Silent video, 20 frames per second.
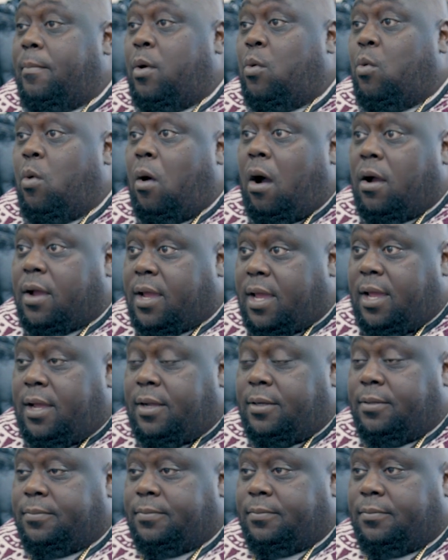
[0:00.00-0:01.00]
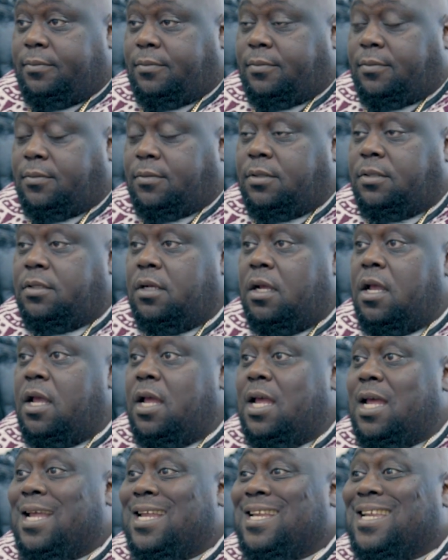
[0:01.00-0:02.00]
Milwaukee,
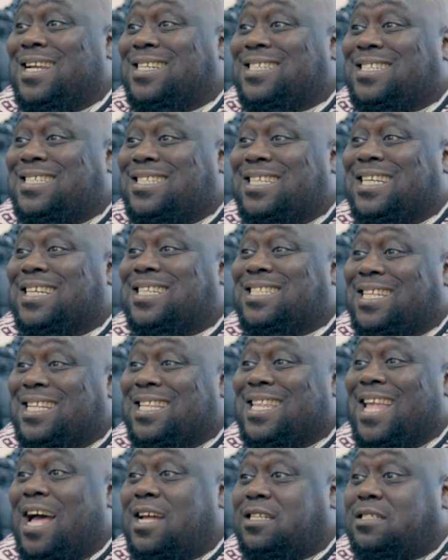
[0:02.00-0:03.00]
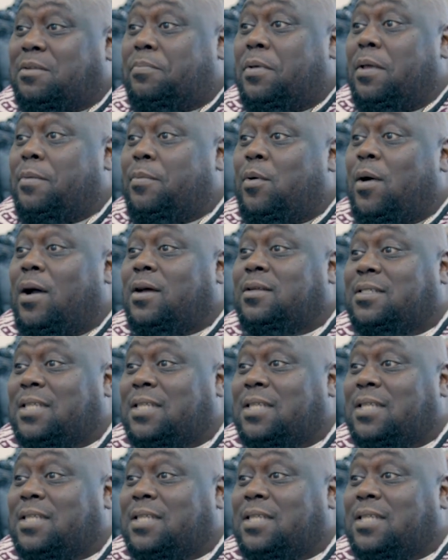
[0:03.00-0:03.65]
there's sixty thousand people